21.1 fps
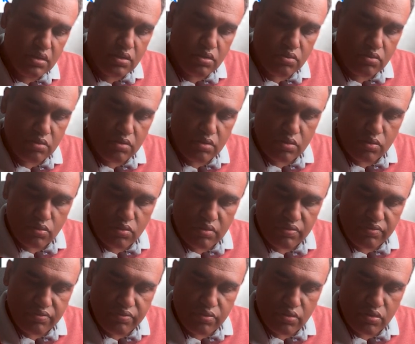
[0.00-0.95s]
to do a
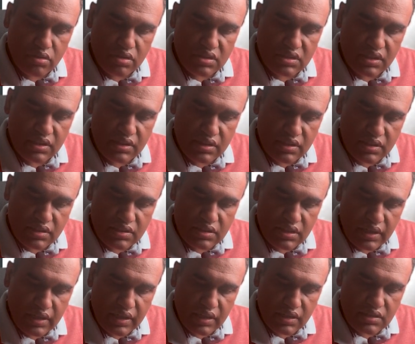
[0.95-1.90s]
force in this
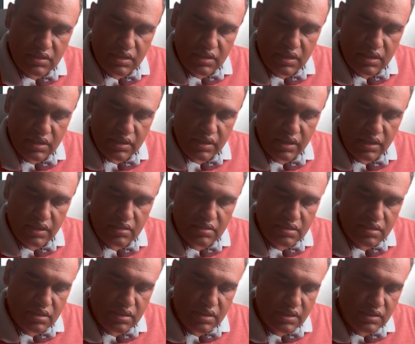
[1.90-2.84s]
direction
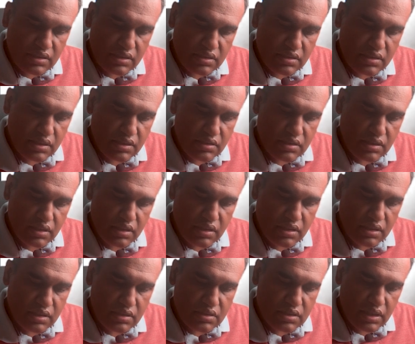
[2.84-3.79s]
against a resistance
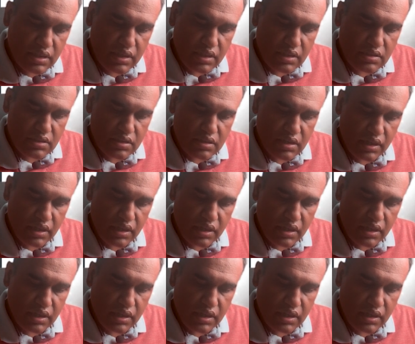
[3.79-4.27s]
in this direction,